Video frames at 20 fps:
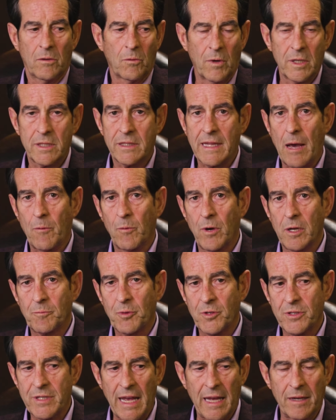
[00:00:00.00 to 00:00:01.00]
what's that one
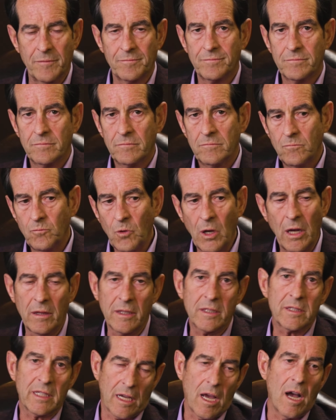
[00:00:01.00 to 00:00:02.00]
percent?
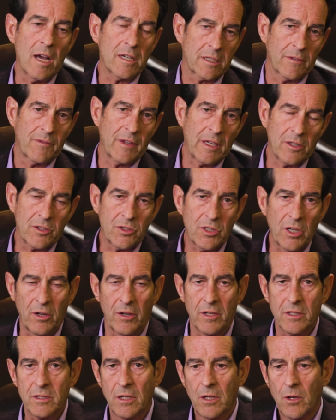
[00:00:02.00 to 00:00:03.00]
Well, it's the cost of the
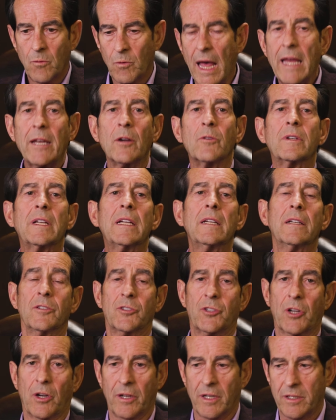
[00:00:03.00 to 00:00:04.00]
insurance. Well, I don't need
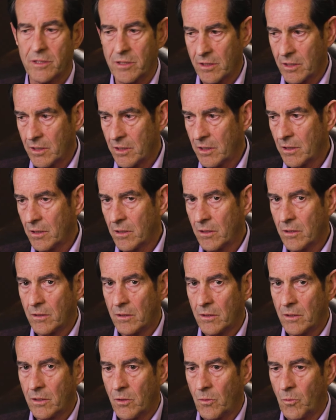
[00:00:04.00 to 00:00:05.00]
insurance.
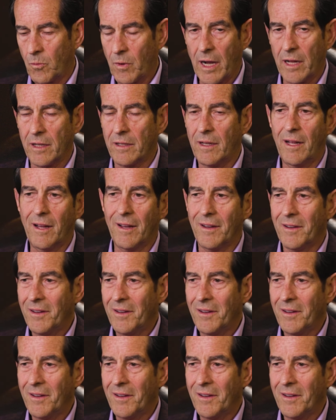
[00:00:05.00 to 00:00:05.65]
Well,